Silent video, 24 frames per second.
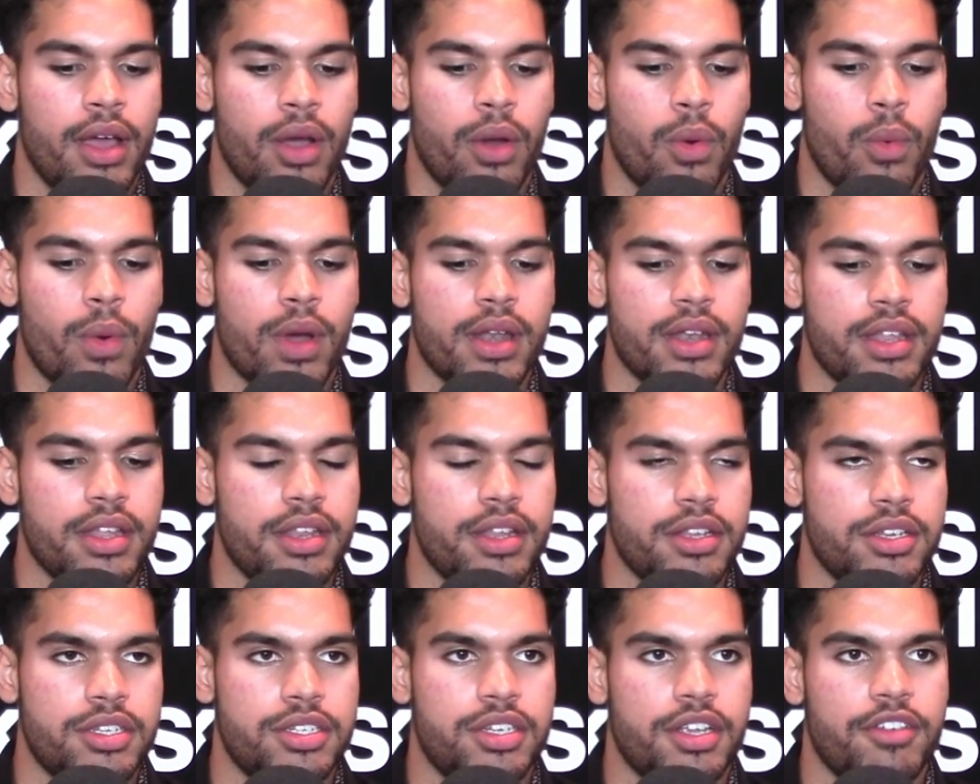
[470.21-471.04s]
When did
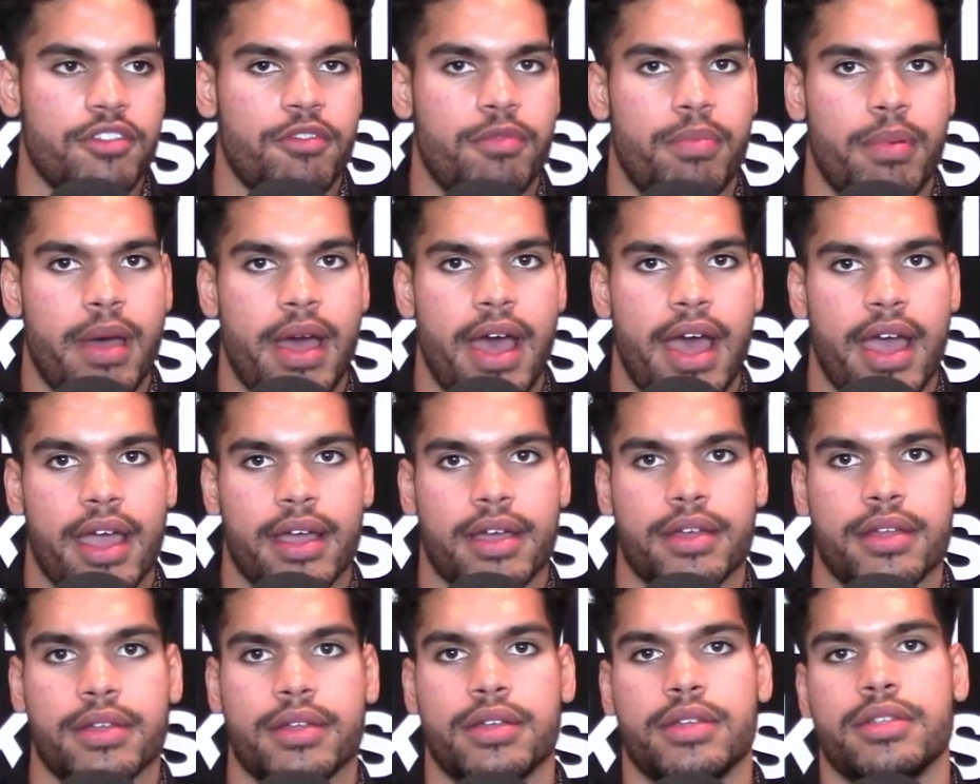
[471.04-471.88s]
it shift
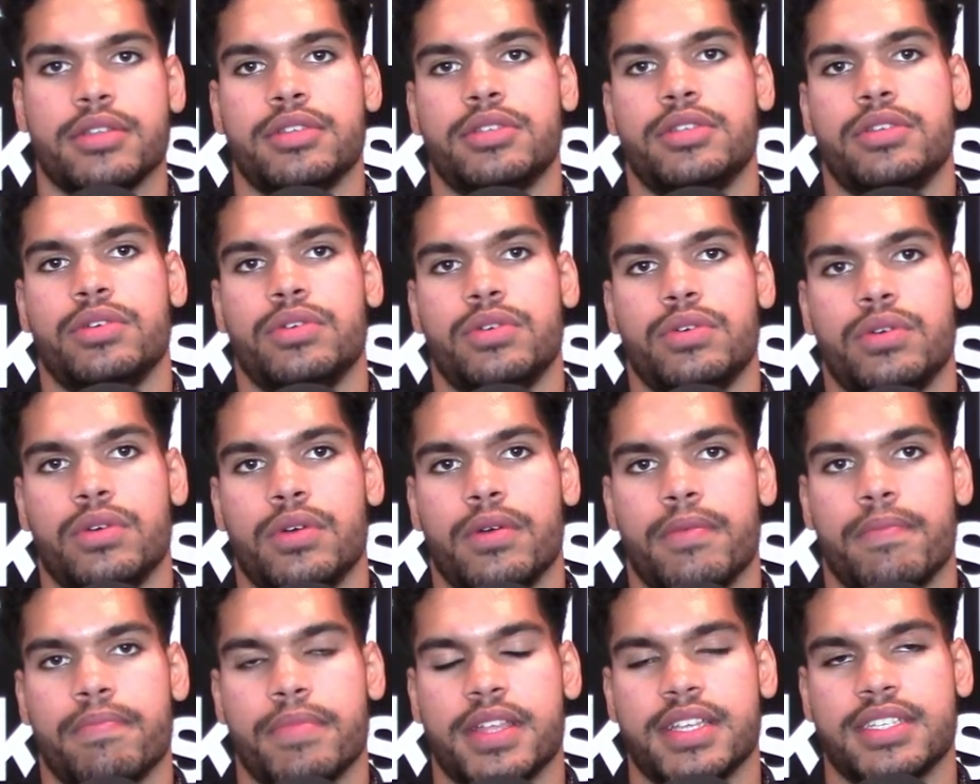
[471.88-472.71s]
back to
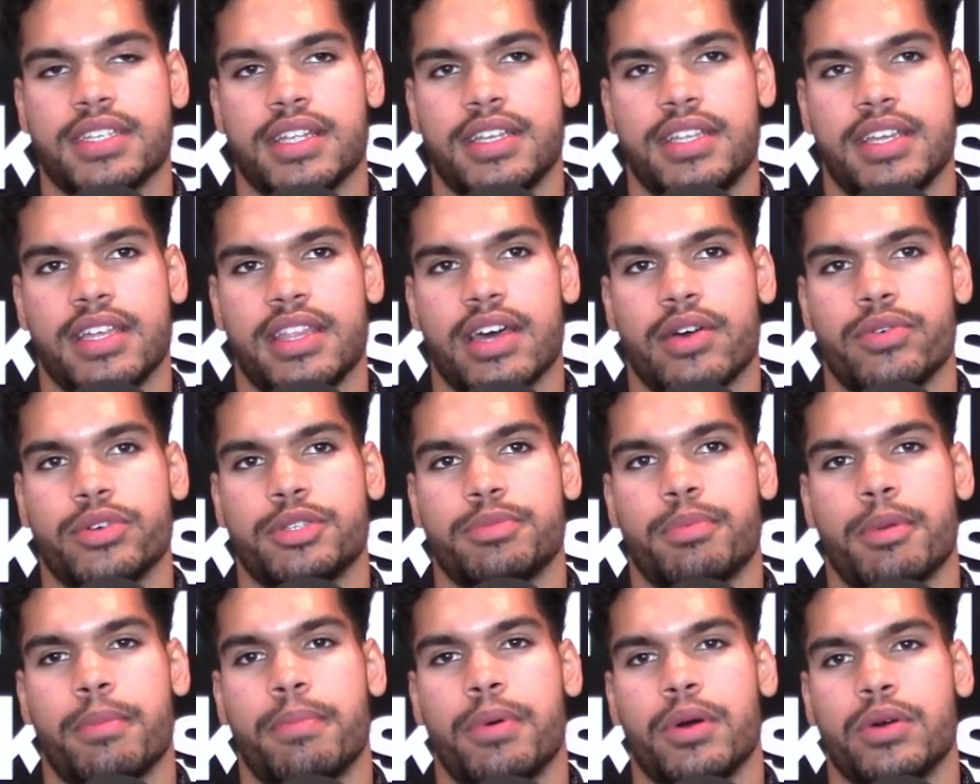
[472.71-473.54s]
this idea that was
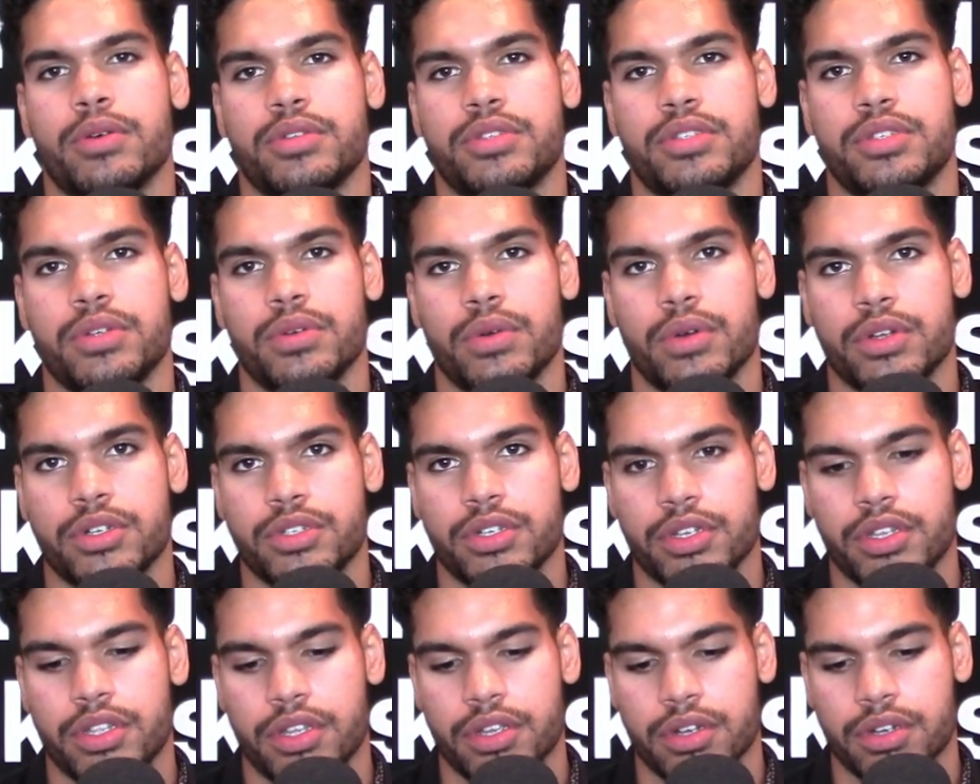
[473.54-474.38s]
proposed
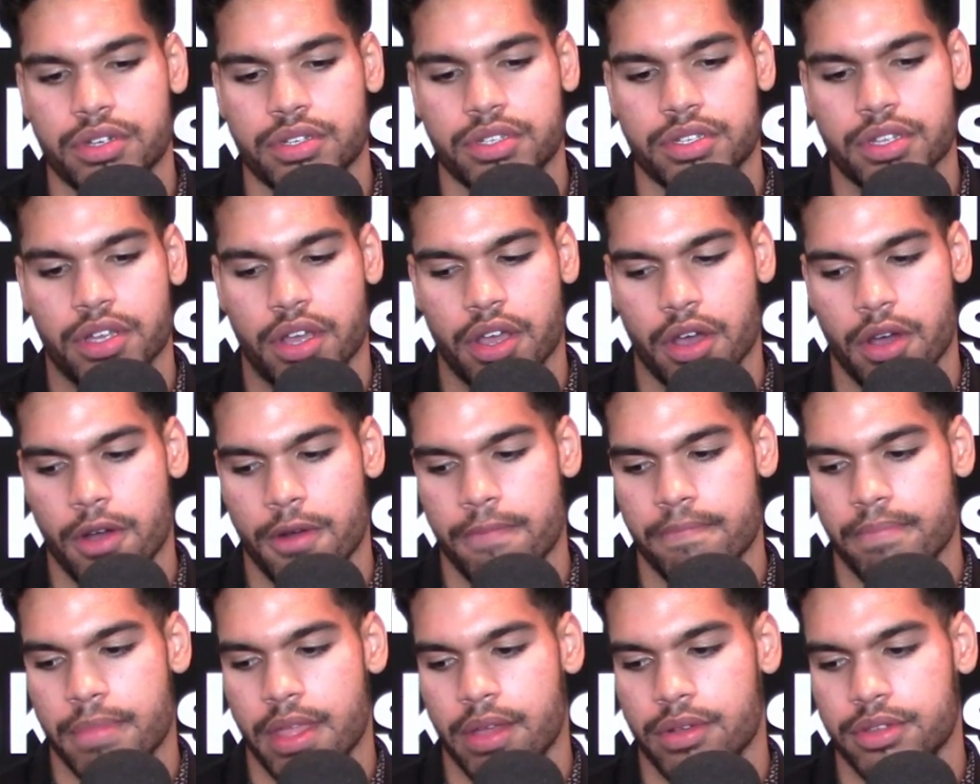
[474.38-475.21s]
200 years
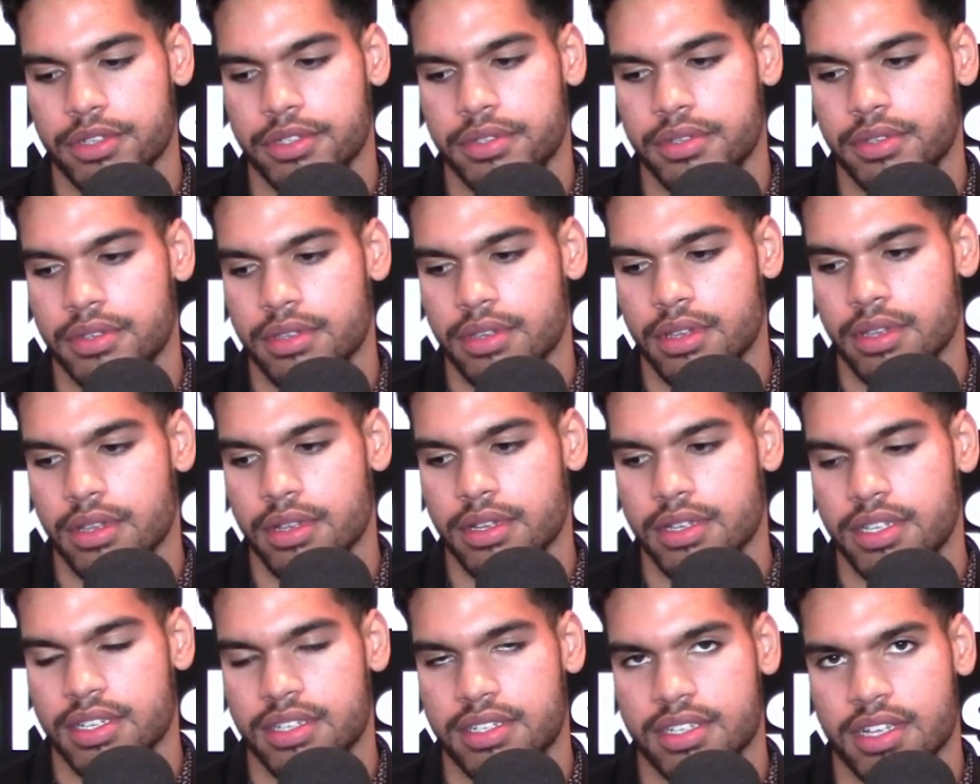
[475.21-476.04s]
ago? That was
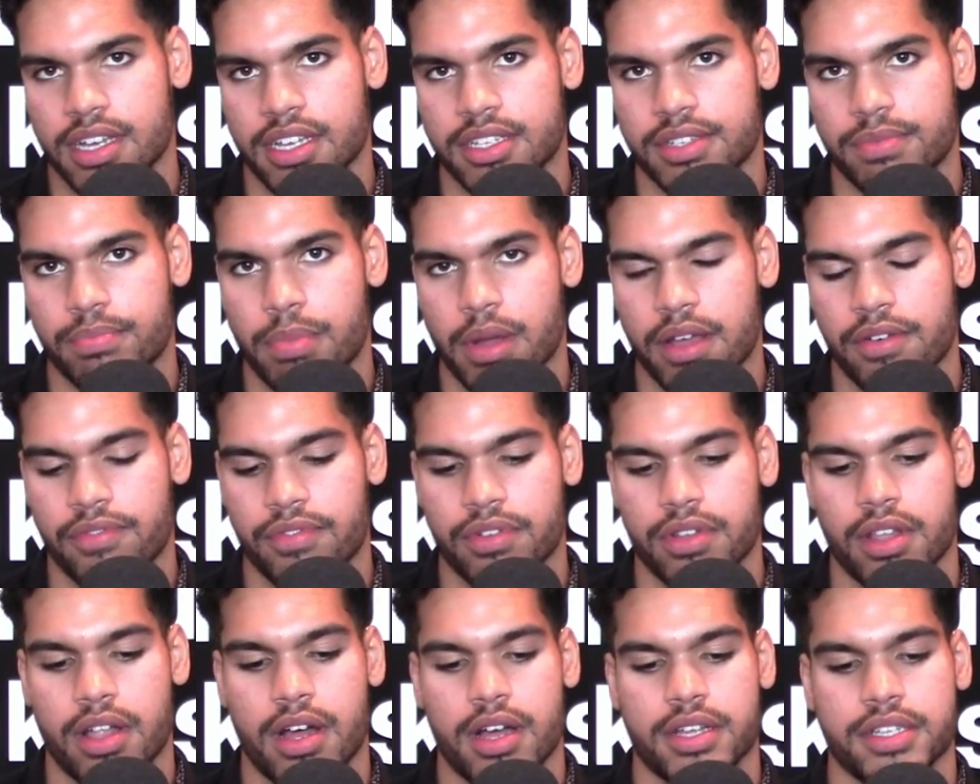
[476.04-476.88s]
discussed by
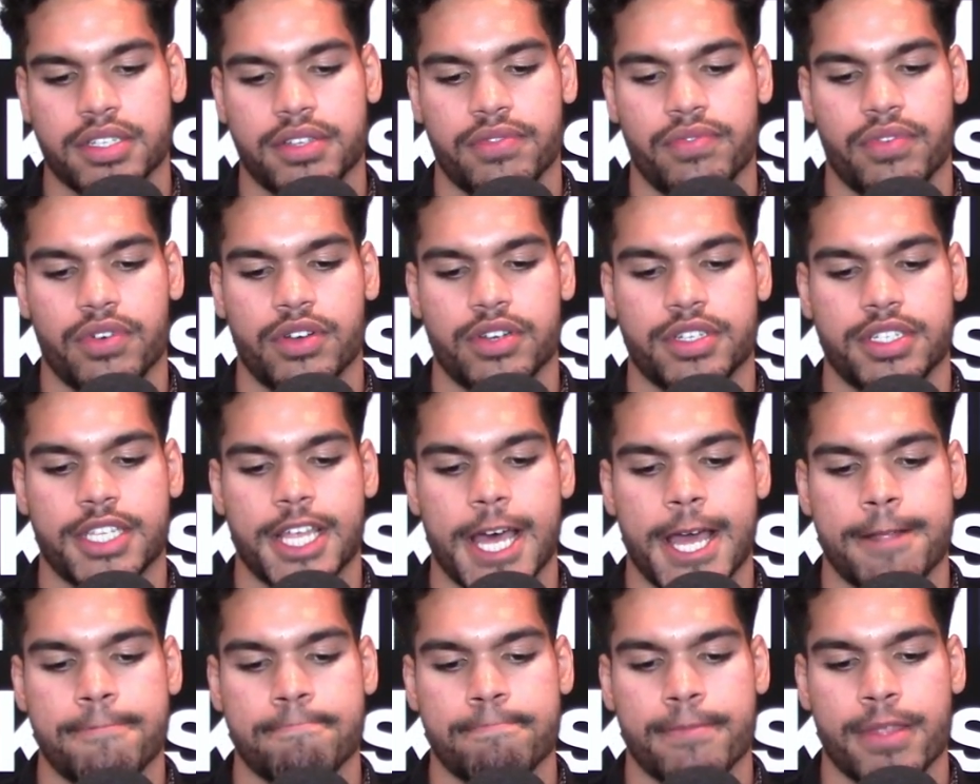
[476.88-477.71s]
philosophers
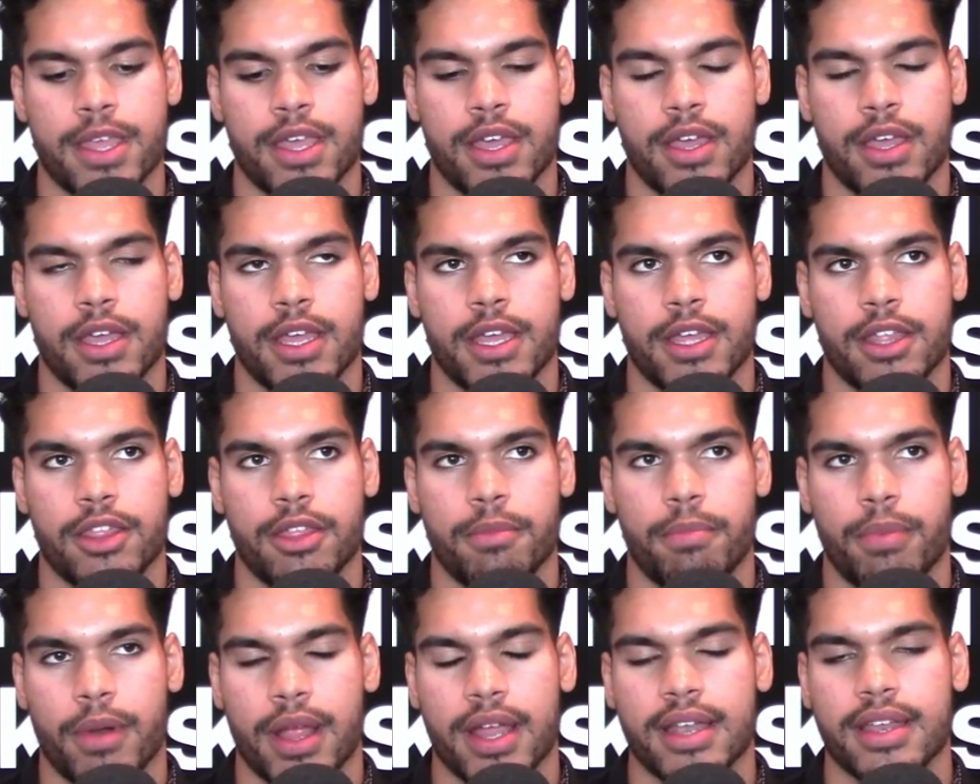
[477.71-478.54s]
that the
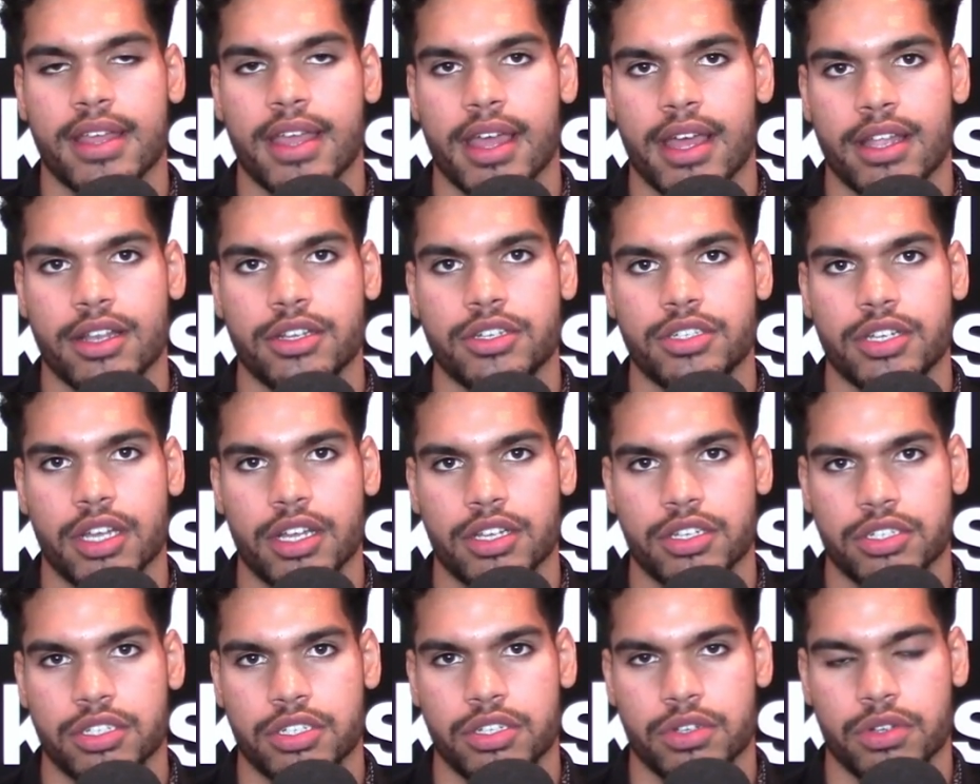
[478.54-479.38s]
brain can
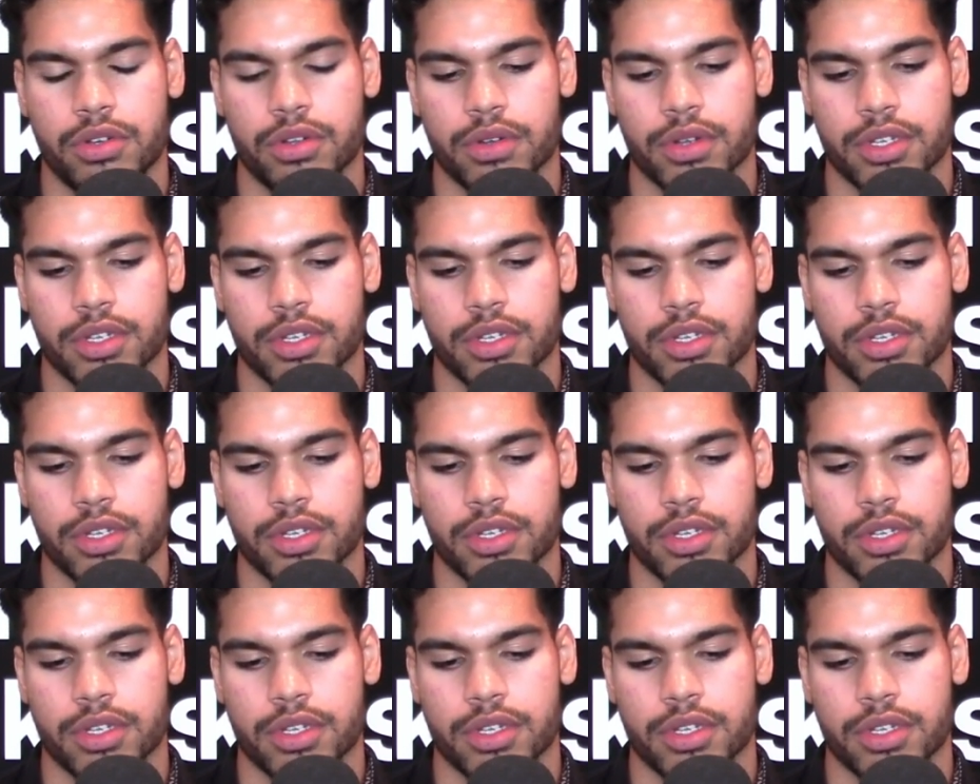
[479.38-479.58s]
change due to